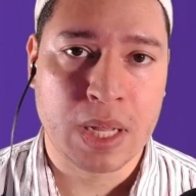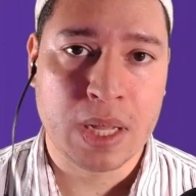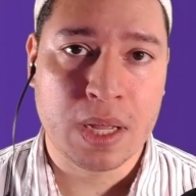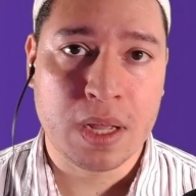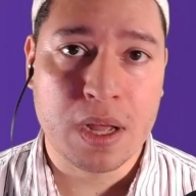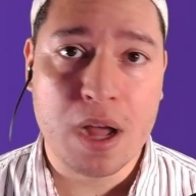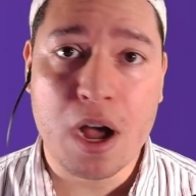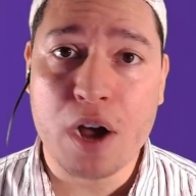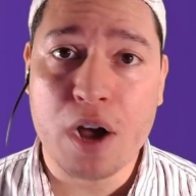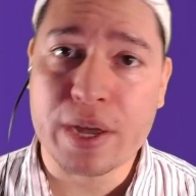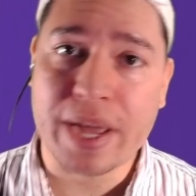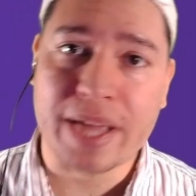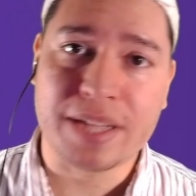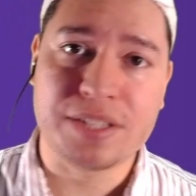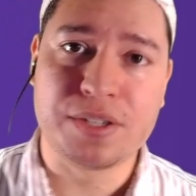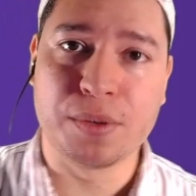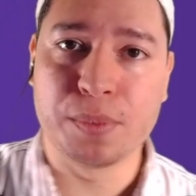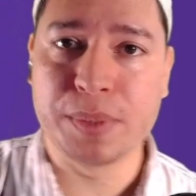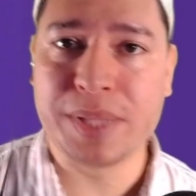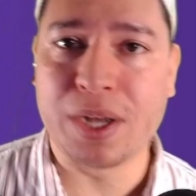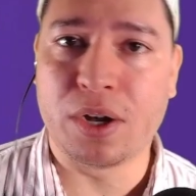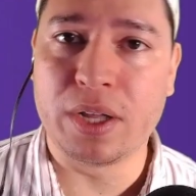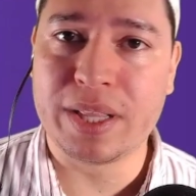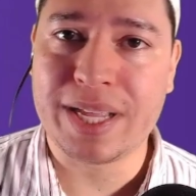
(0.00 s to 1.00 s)
Okay, so with
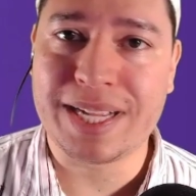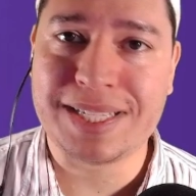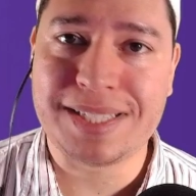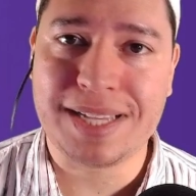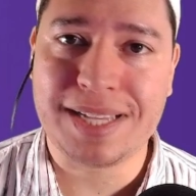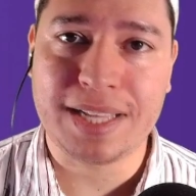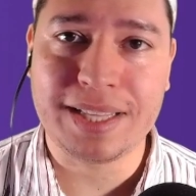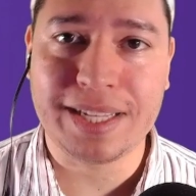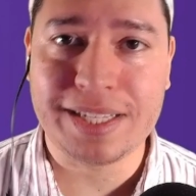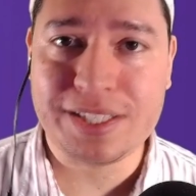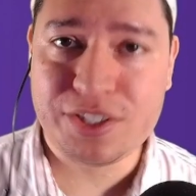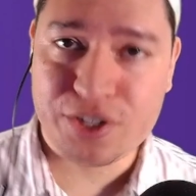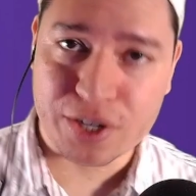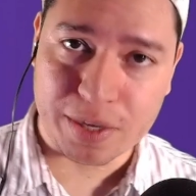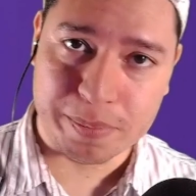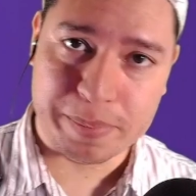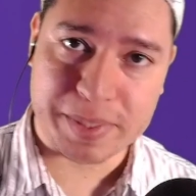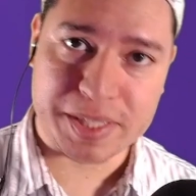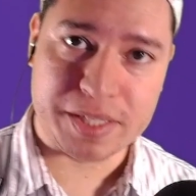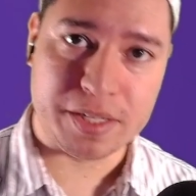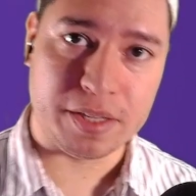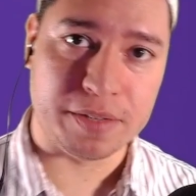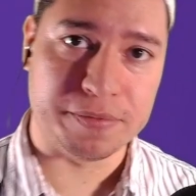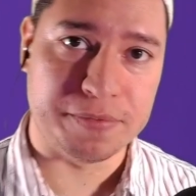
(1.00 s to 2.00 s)
all that said, let's jump into
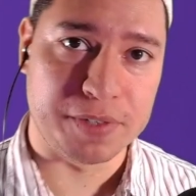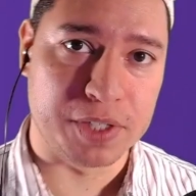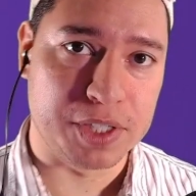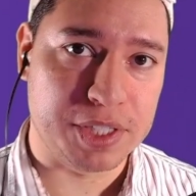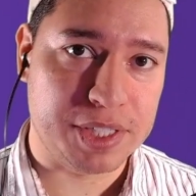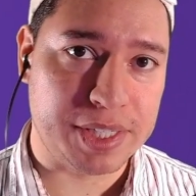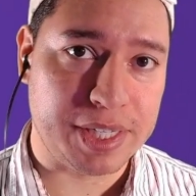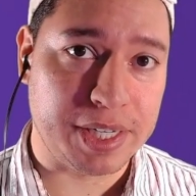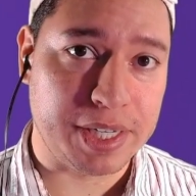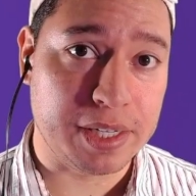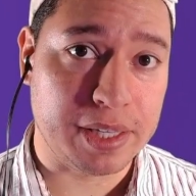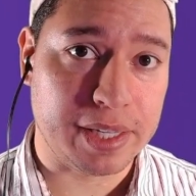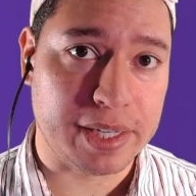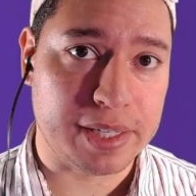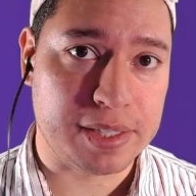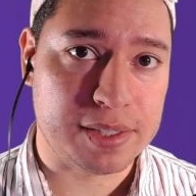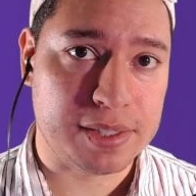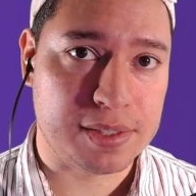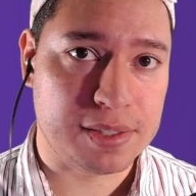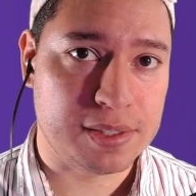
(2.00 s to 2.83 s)
the first tier list.